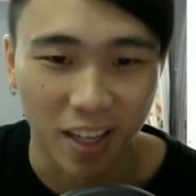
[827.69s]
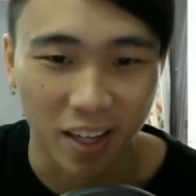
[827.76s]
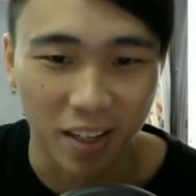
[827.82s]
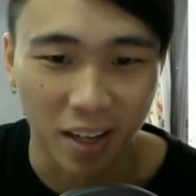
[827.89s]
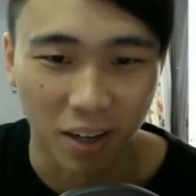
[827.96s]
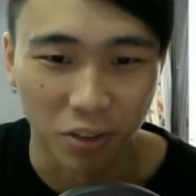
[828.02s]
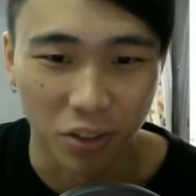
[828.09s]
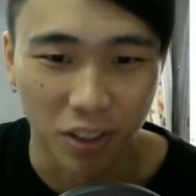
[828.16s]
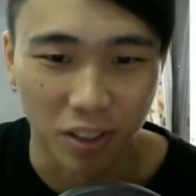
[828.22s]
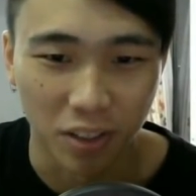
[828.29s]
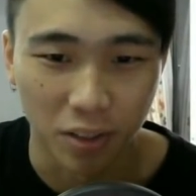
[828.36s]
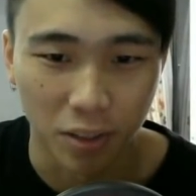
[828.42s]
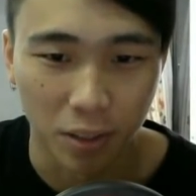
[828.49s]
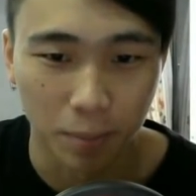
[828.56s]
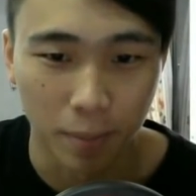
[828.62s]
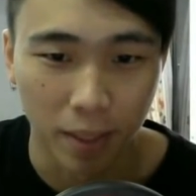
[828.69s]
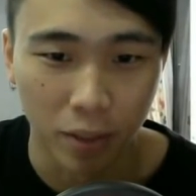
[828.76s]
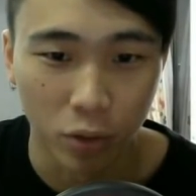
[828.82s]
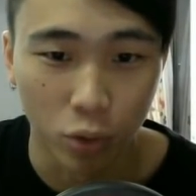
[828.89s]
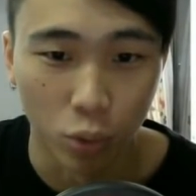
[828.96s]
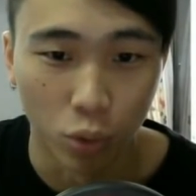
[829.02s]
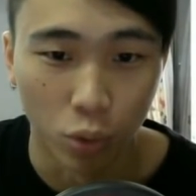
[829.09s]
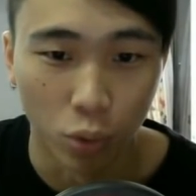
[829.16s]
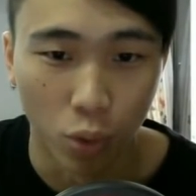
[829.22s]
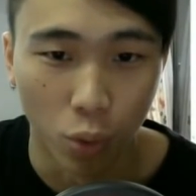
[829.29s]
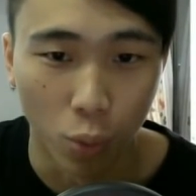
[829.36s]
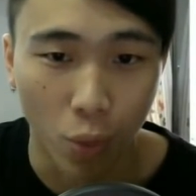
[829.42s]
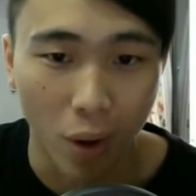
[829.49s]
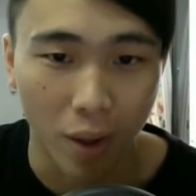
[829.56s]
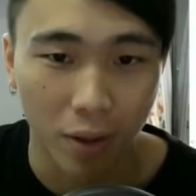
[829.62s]
Like I'll just spin to
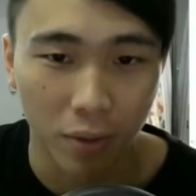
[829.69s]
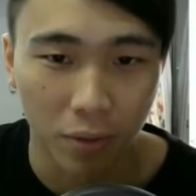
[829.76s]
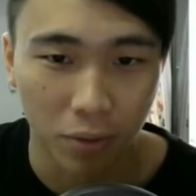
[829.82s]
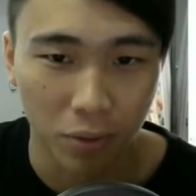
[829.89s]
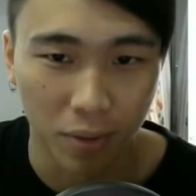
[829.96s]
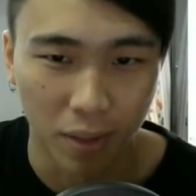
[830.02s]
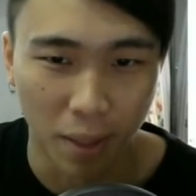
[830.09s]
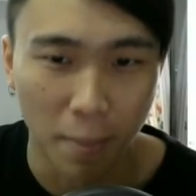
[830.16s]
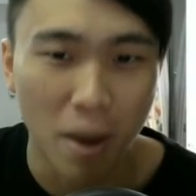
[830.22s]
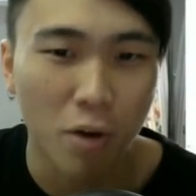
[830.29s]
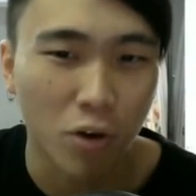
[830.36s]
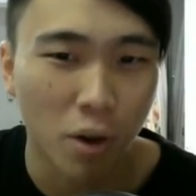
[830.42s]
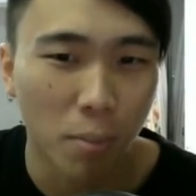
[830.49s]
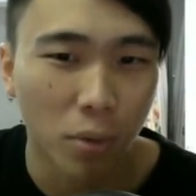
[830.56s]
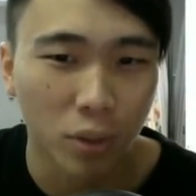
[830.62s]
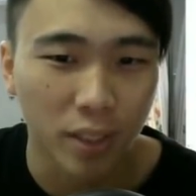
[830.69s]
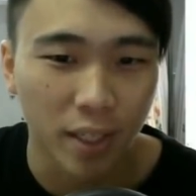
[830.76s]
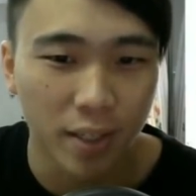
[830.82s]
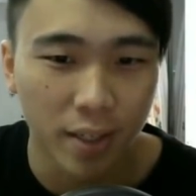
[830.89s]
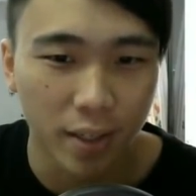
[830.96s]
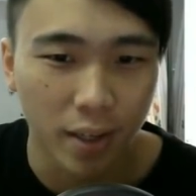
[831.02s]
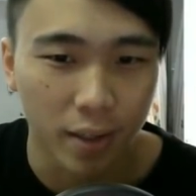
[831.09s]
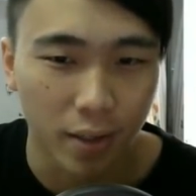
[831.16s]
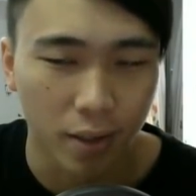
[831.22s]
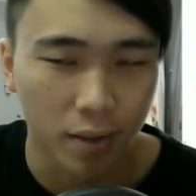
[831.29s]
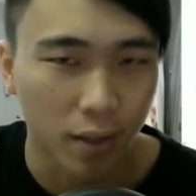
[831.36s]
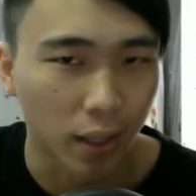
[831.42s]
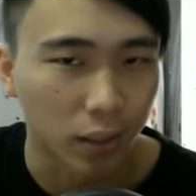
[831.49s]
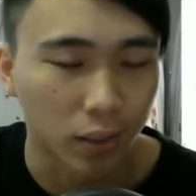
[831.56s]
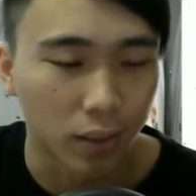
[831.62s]
what the amount of combos I need, and then
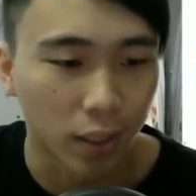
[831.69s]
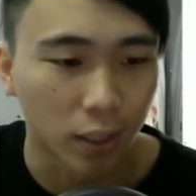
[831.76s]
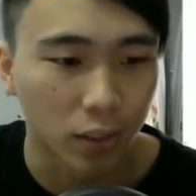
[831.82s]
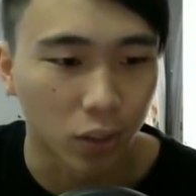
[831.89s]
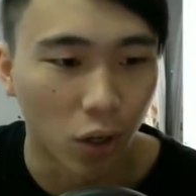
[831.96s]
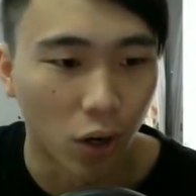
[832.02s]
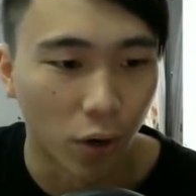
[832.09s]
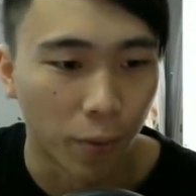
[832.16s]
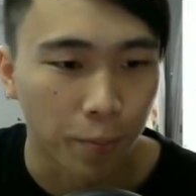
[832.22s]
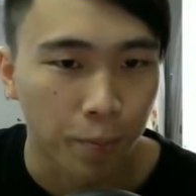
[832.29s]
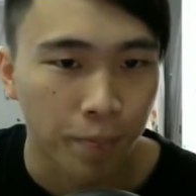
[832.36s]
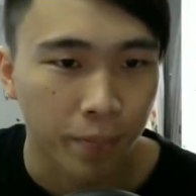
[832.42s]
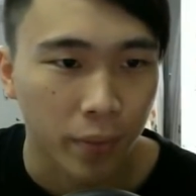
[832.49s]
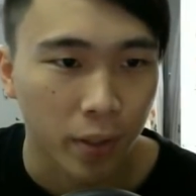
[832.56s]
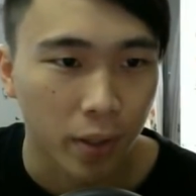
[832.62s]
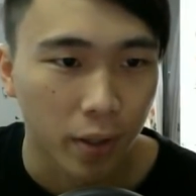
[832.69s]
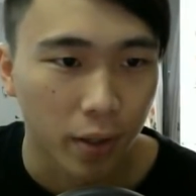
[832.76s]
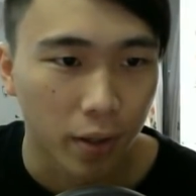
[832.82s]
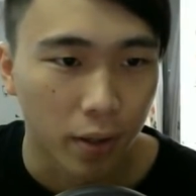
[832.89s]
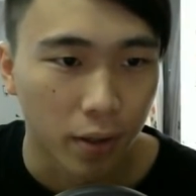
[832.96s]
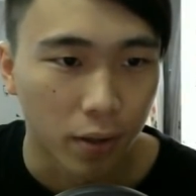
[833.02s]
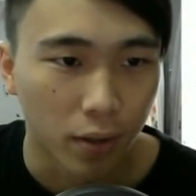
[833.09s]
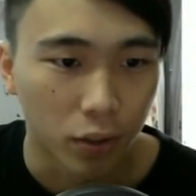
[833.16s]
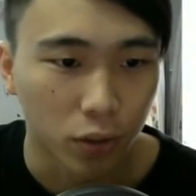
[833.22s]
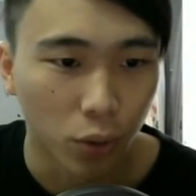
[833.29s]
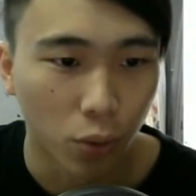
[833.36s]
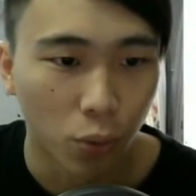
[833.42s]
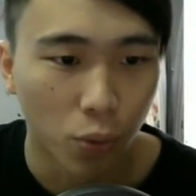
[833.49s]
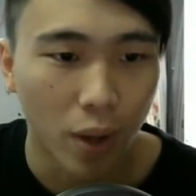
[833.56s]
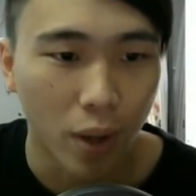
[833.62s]
that's all. Right, so
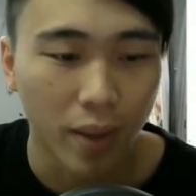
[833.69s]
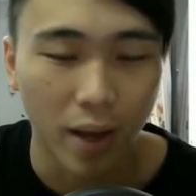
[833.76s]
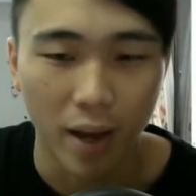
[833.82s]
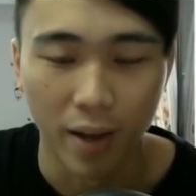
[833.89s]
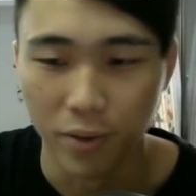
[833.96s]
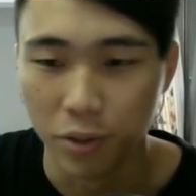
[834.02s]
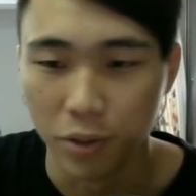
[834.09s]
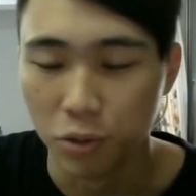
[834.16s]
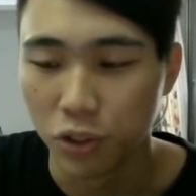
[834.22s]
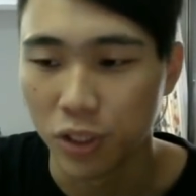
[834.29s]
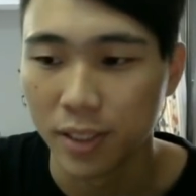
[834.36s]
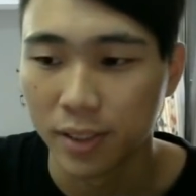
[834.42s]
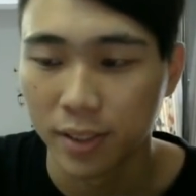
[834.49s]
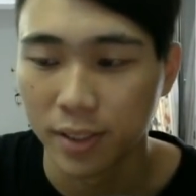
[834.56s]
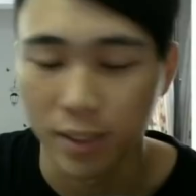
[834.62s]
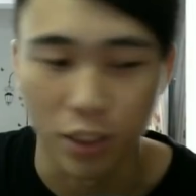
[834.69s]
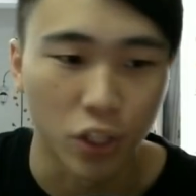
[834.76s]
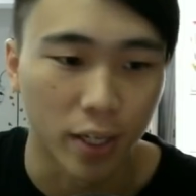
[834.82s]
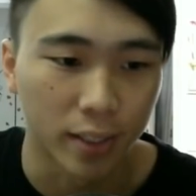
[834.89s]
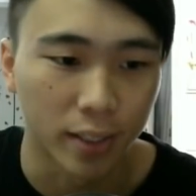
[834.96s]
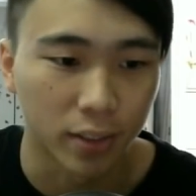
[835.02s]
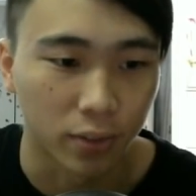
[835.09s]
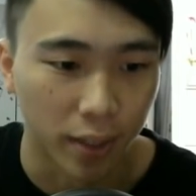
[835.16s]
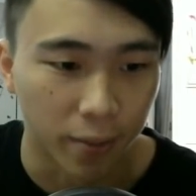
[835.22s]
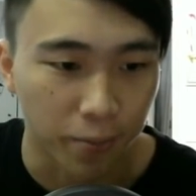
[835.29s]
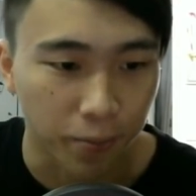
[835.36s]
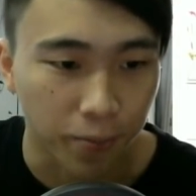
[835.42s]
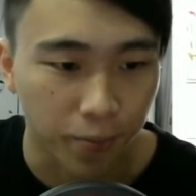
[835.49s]
what I usually suggest, right?